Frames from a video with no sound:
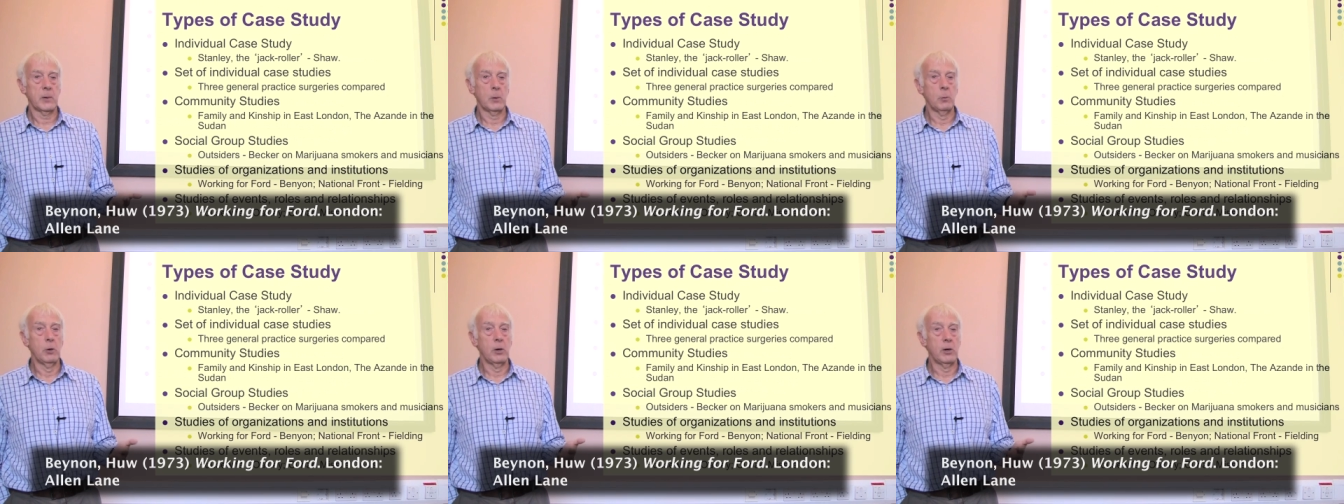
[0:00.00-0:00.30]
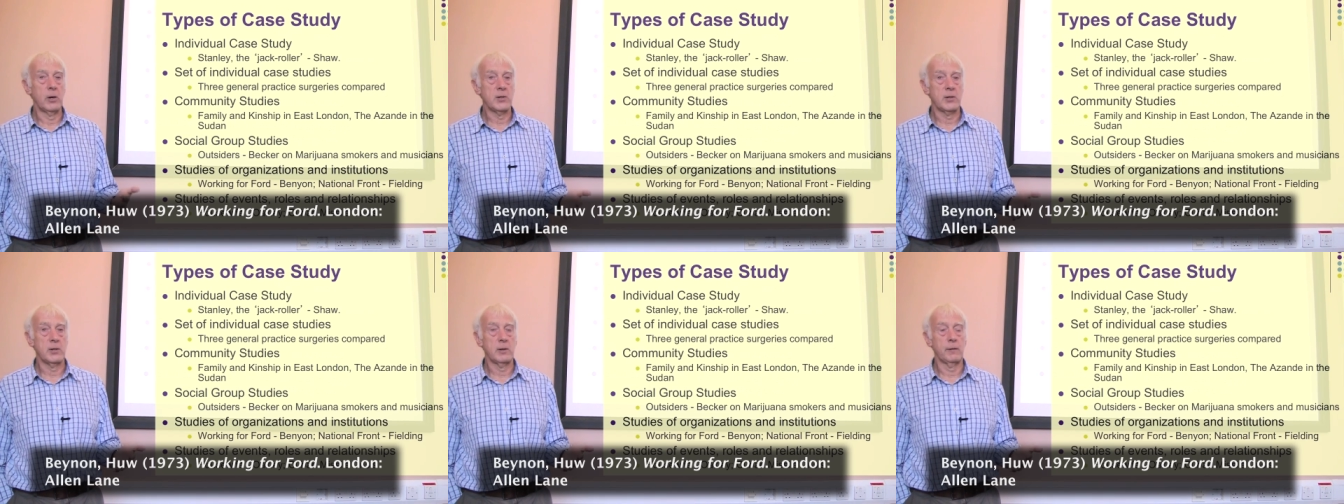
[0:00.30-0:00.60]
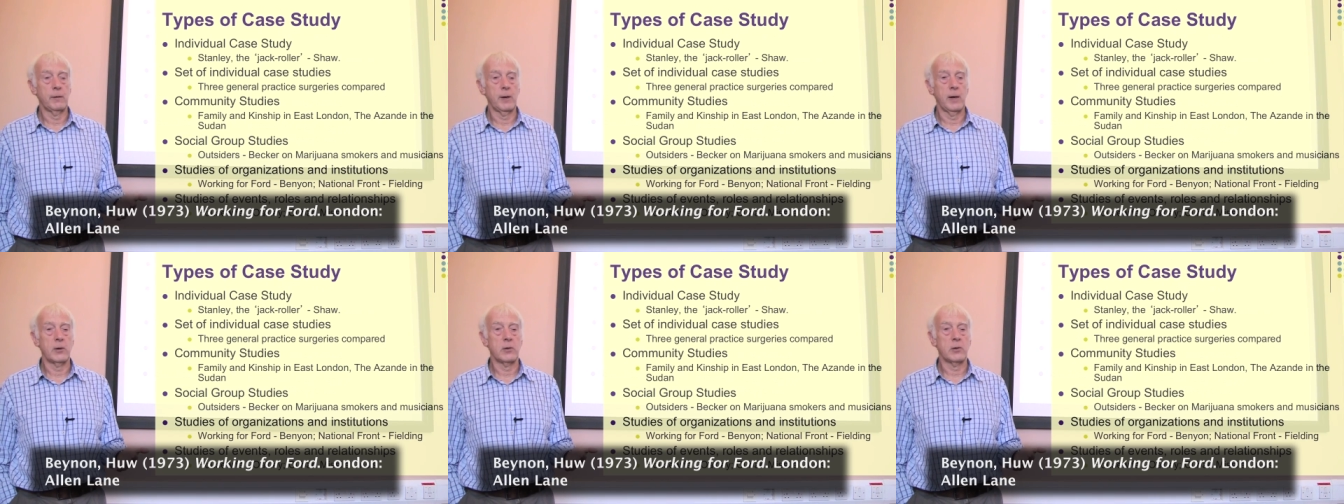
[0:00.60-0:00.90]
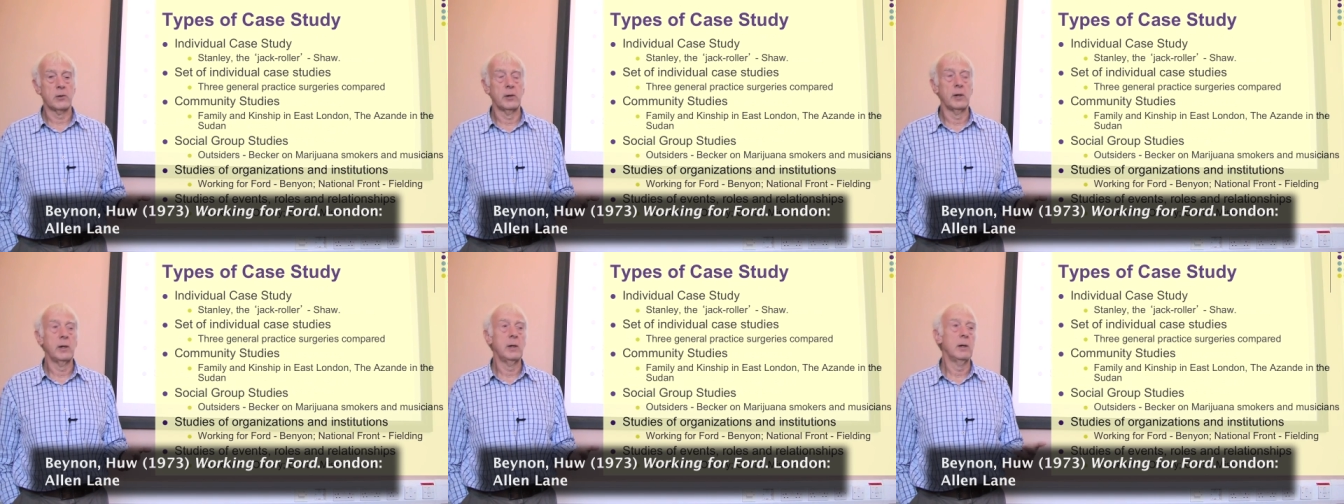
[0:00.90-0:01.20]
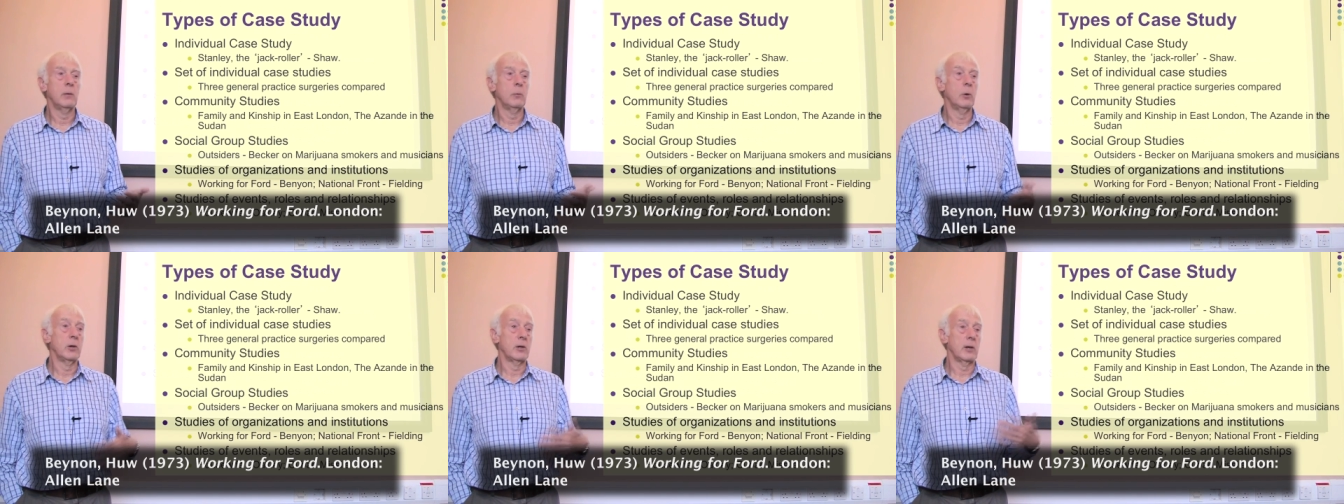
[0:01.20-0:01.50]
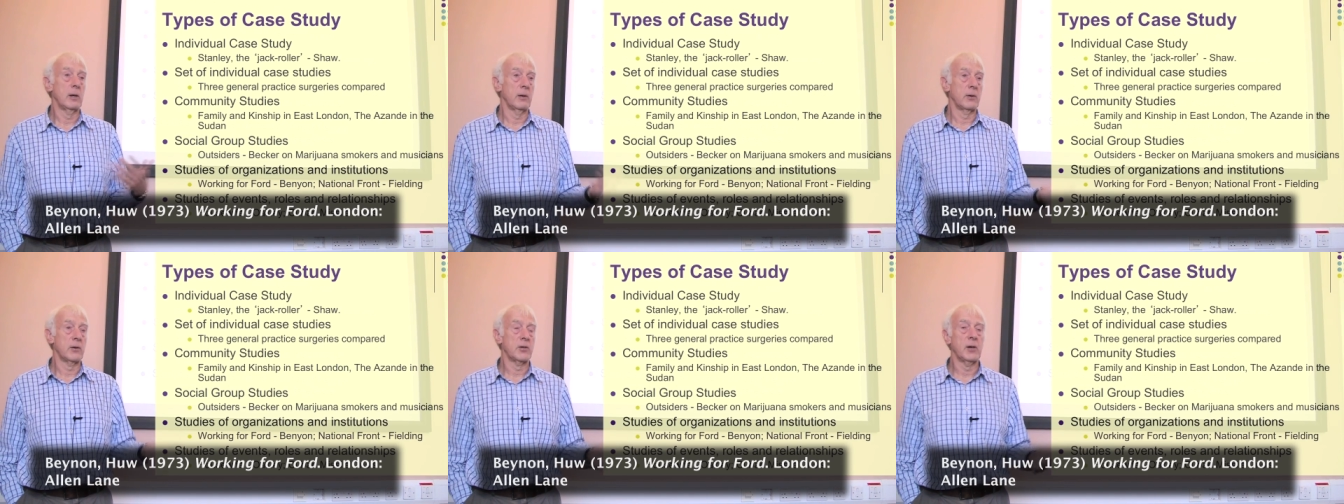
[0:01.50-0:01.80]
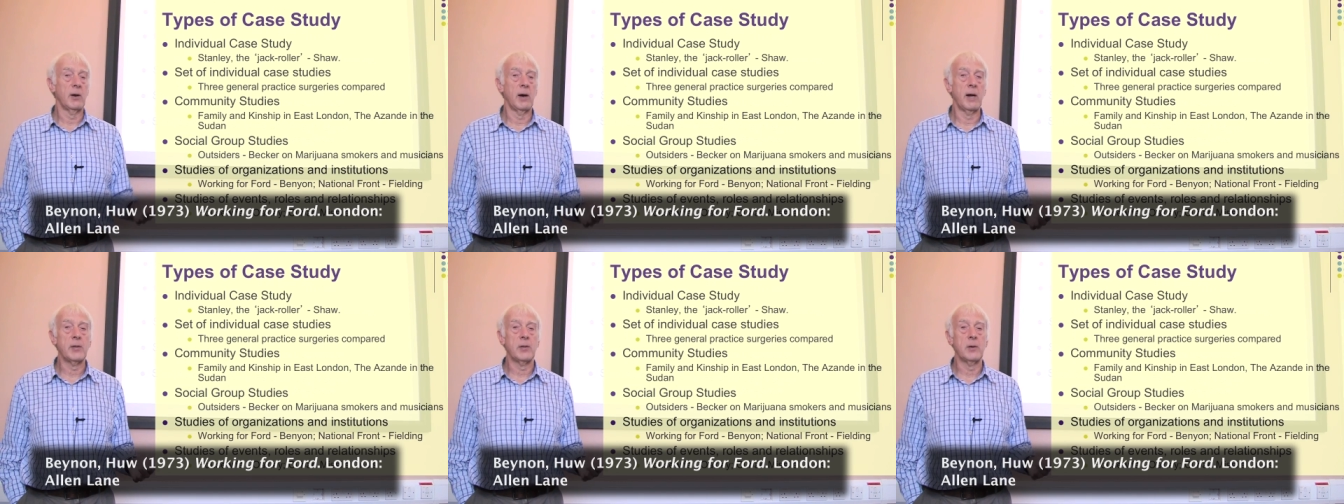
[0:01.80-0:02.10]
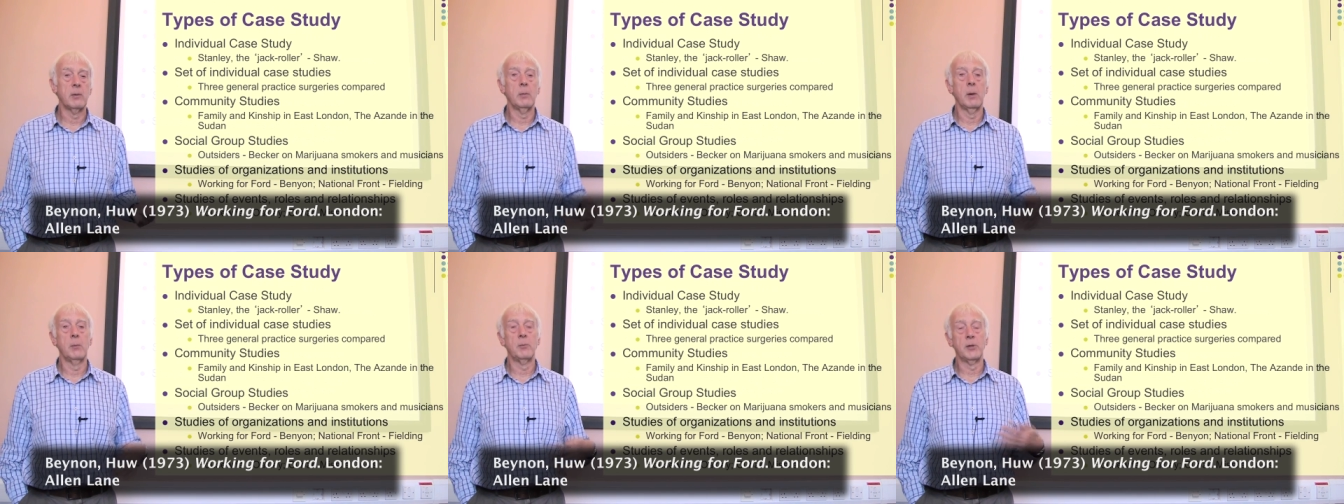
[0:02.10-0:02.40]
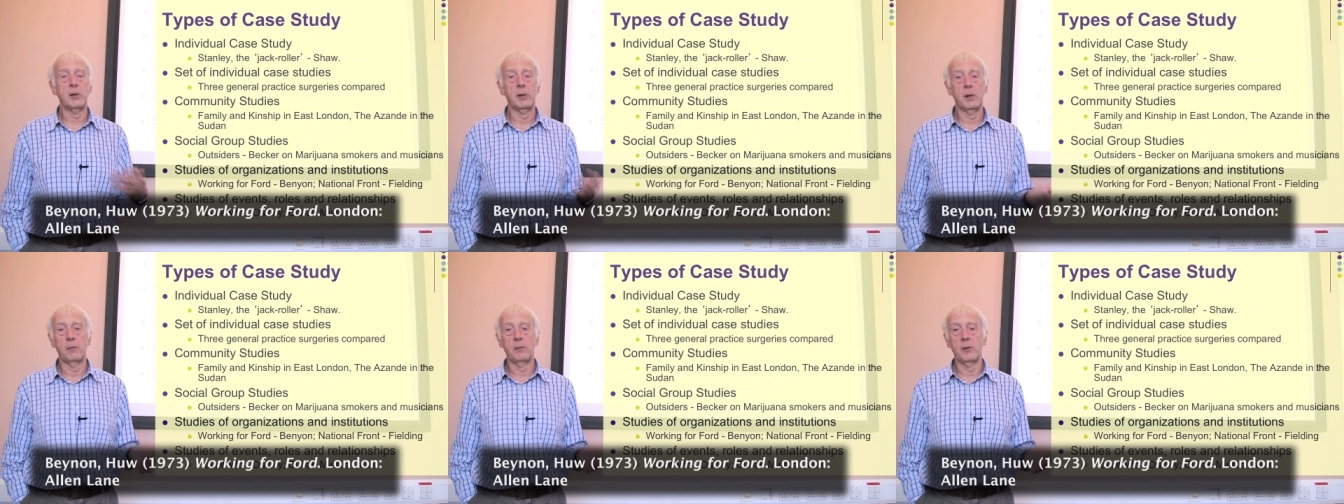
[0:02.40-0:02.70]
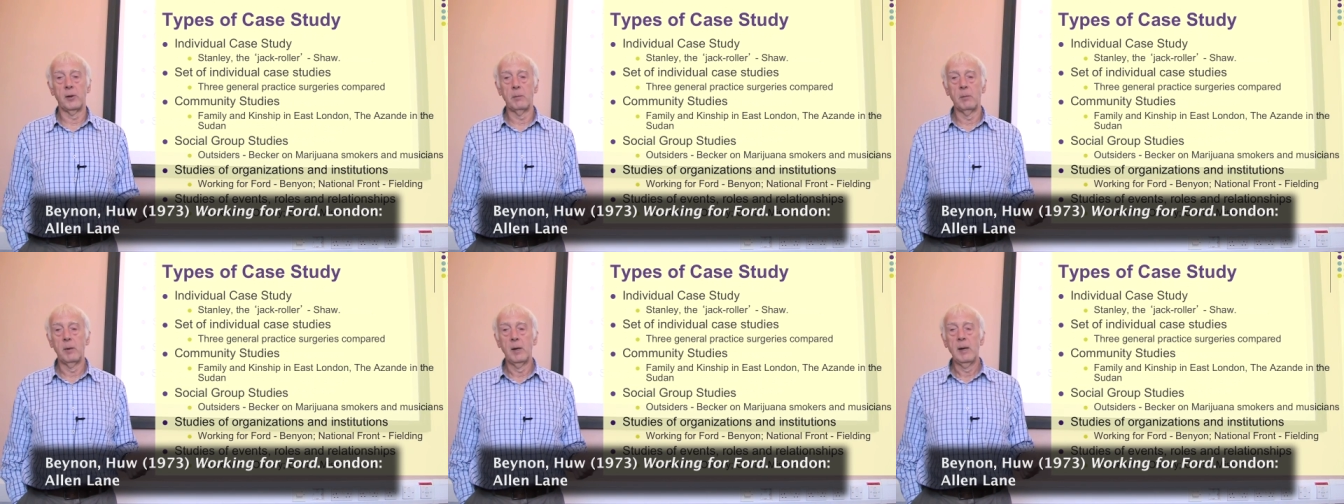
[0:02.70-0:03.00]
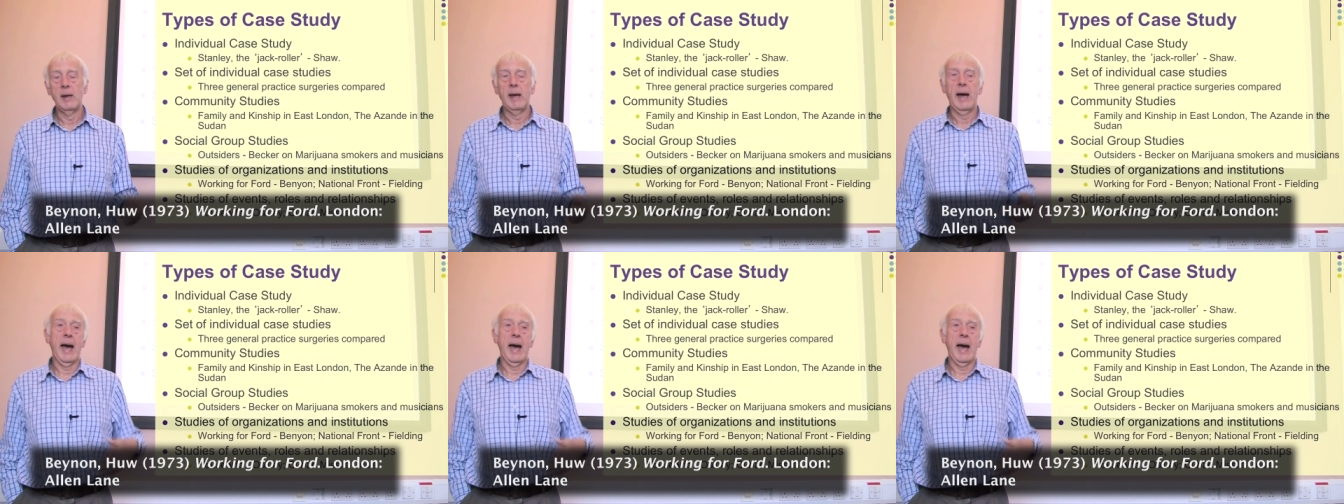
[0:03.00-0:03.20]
workers in the factory, worked alongside them, observed them,